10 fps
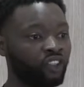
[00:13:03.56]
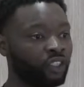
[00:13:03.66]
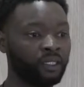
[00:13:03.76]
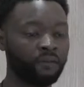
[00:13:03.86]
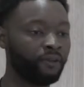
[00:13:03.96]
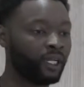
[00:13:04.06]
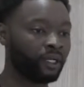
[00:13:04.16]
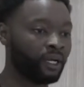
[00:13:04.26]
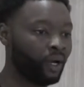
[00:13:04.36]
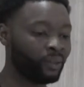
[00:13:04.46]
I just didn't
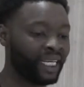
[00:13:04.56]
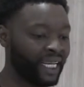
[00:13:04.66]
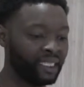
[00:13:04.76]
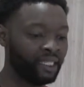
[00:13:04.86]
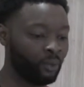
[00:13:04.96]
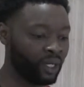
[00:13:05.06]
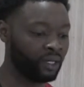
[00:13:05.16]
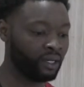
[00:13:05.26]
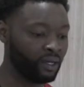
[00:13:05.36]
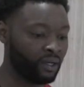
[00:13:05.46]
think I was getting
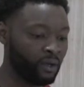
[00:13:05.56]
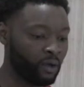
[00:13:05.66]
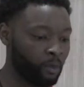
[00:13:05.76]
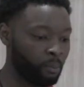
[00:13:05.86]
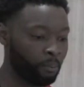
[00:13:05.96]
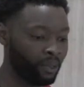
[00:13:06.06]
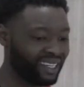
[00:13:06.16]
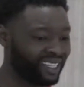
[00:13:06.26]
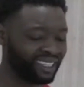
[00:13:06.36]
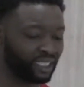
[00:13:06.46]
anywhere.
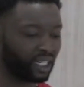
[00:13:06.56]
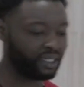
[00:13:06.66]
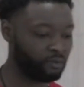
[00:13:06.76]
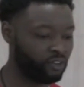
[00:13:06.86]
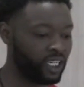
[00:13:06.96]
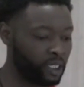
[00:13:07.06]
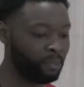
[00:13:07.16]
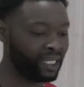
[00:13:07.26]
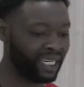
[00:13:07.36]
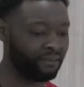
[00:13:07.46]
But then I started to really
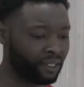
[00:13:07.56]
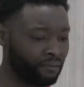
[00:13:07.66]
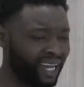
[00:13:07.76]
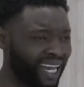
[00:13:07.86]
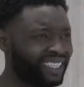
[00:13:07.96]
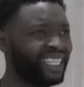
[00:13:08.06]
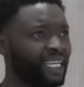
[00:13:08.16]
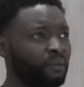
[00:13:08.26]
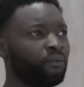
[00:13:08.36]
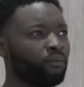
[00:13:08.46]
believe, and I had to
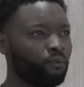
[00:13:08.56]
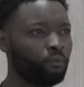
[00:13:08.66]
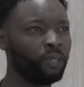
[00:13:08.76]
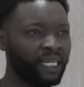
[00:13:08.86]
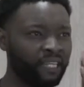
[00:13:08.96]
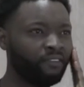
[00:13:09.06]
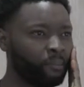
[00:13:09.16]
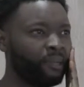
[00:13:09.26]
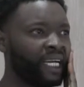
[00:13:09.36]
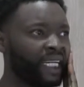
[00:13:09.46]
keep
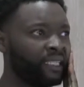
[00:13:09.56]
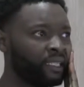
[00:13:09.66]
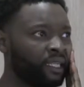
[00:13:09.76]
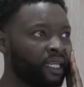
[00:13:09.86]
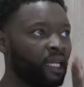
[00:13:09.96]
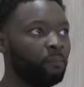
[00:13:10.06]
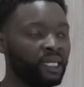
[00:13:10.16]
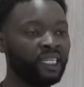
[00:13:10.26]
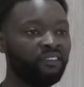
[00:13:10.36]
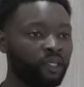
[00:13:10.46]
believing in my head, he
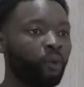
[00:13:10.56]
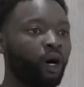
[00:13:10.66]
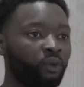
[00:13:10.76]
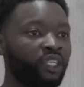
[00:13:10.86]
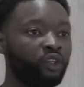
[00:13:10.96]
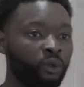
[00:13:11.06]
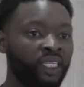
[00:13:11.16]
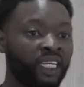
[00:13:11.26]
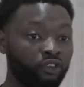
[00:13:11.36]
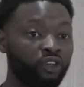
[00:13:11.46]
believes in what I was
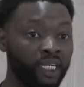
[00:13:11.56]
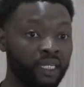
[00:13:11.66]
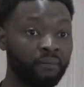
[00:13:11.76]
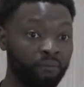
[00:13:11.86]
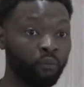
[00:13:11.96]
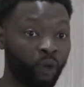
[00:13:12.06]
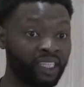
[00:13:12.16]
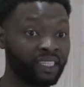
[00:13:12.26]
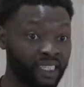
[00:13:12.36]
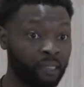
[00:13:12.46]
doing. He really
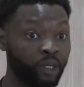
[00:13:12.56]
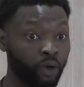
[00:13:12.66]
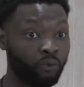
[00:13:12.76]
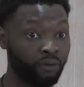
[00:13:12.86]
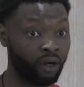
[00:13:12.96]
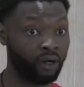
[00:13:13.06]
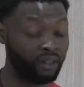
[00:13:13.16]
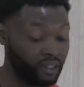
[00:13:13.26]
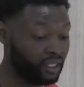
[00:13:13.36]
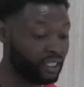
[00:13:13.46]
wants to see me go
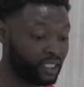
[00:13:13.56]
far.